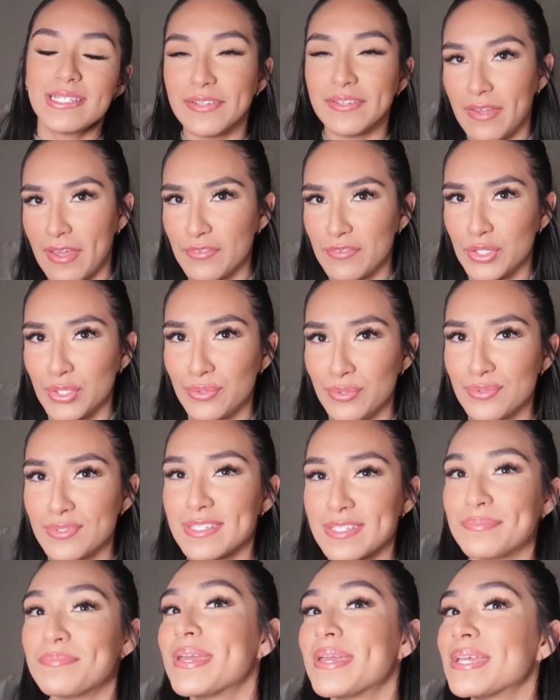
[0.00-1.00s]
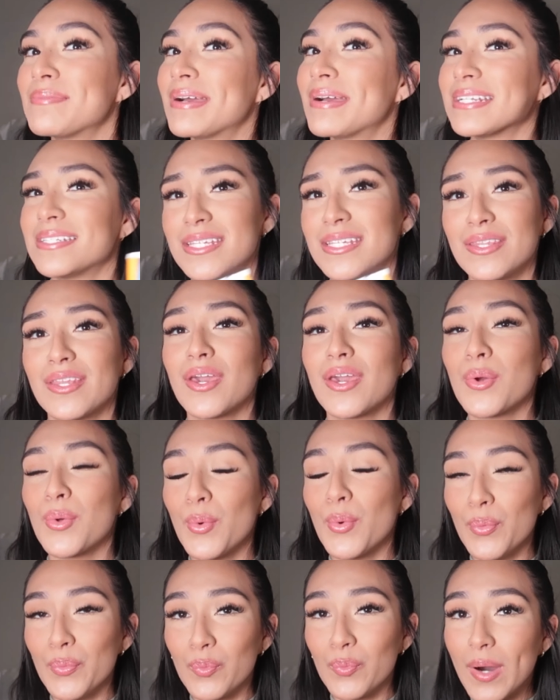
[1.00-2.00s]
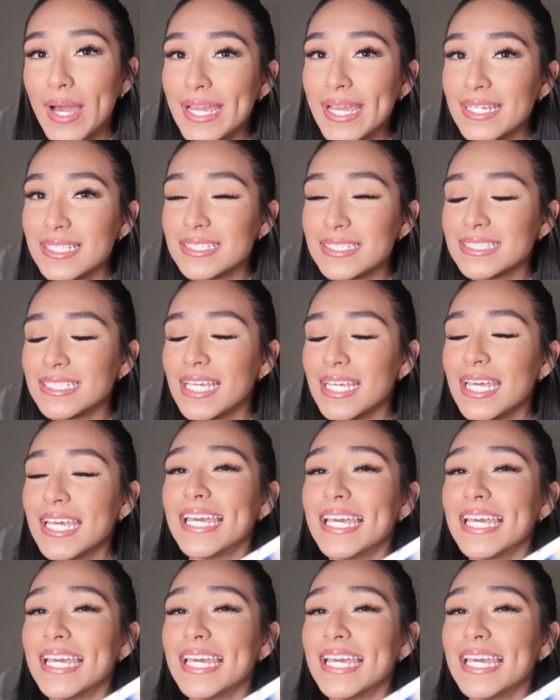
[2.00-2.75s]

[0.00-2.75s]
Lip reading: that I've ever used. Made my teeth white.